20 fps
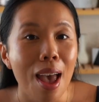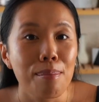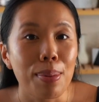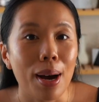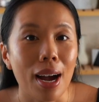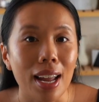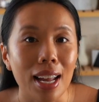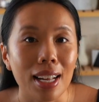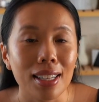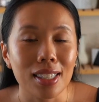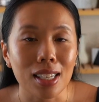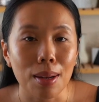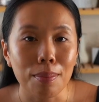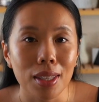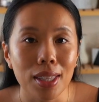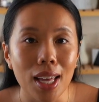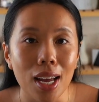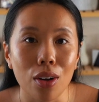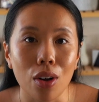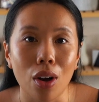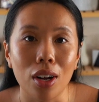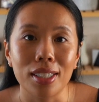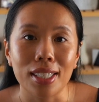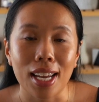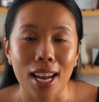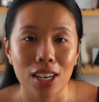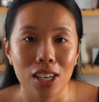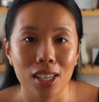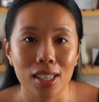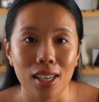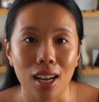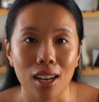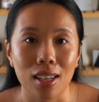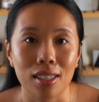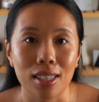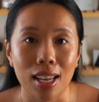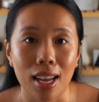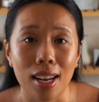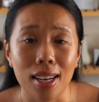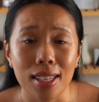but it's something that God teaches
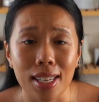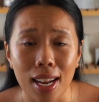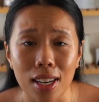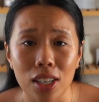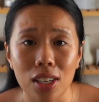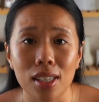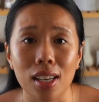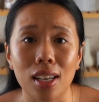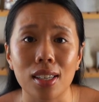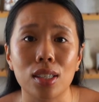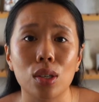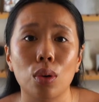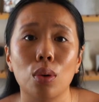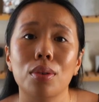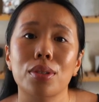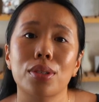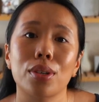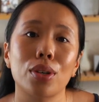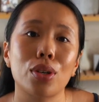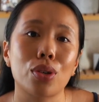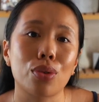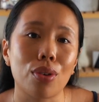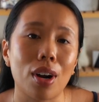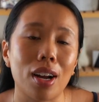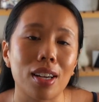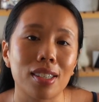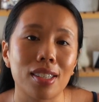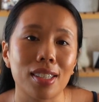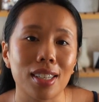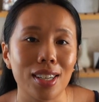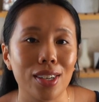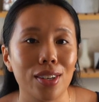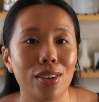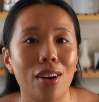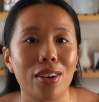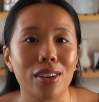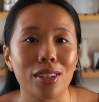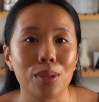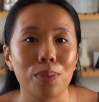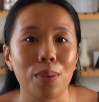us and it teaches us to also trust in
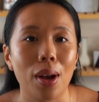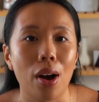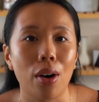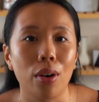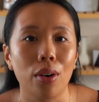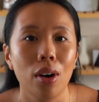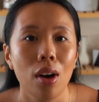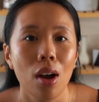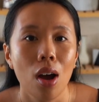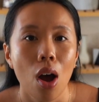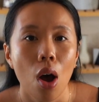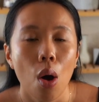God as well.